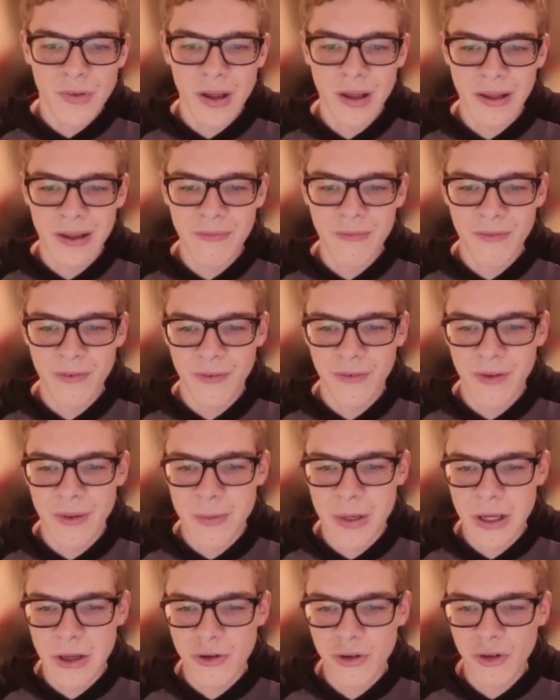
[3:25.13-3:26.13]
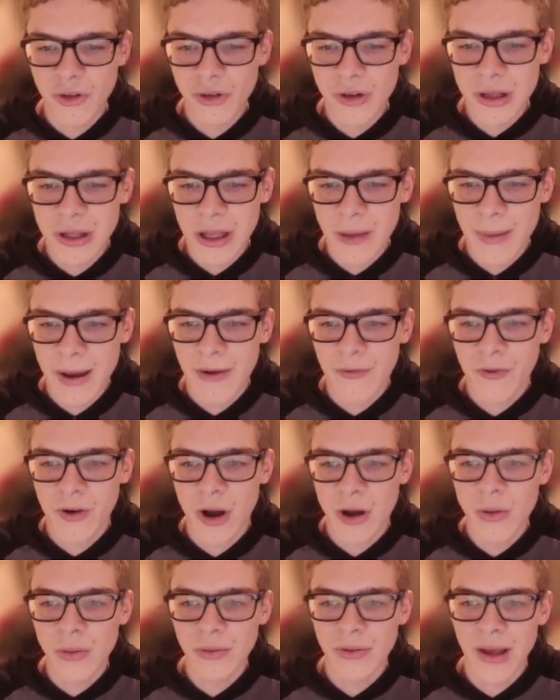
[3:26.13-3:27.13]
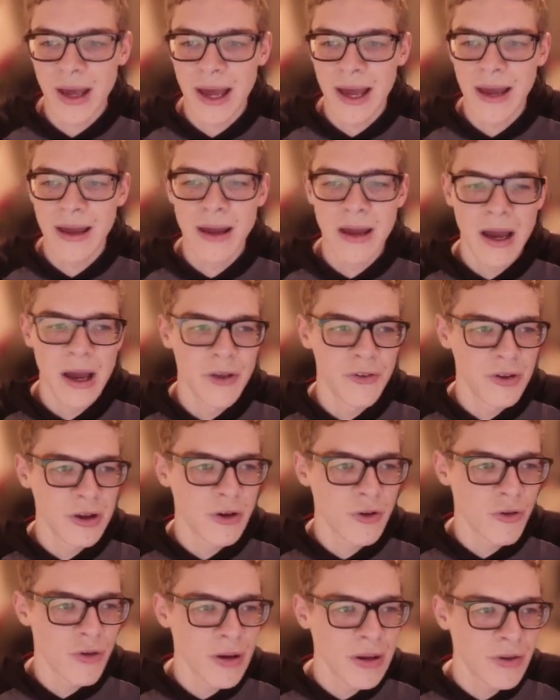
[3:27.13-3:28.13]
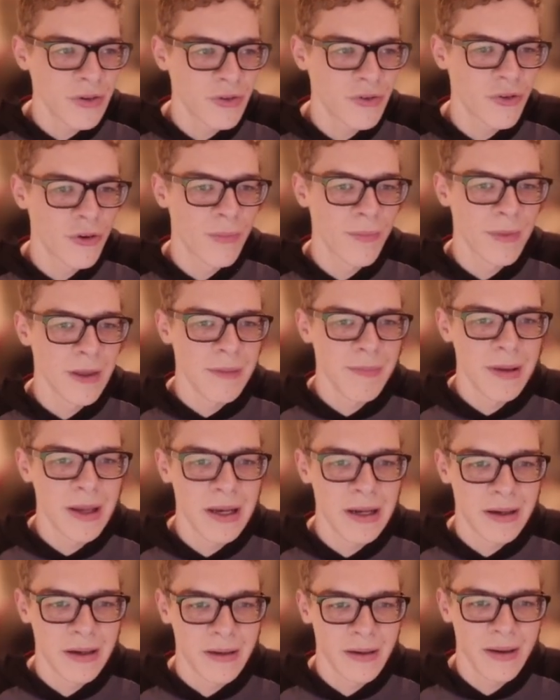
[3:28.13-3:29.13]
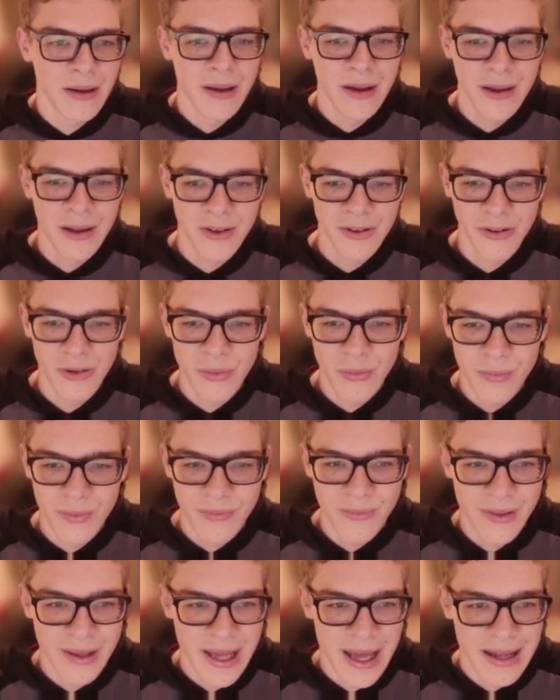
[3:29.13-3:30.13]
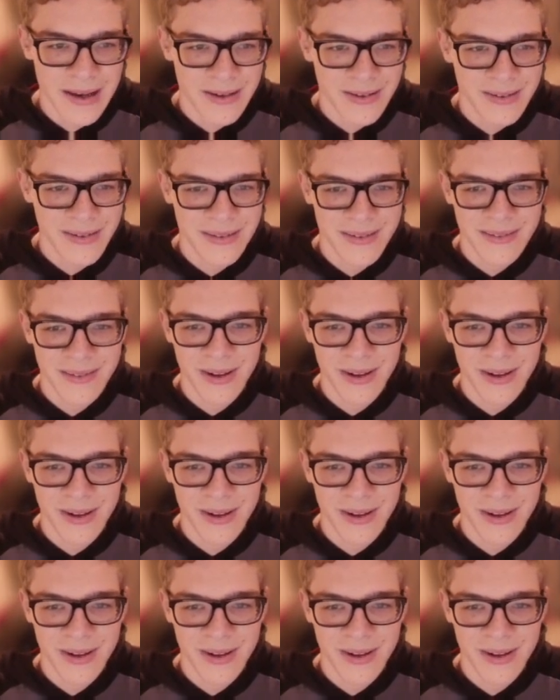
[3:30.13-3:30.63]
eleventh of Feb, you can just see the amount of cold air has increased from the beginning to the end.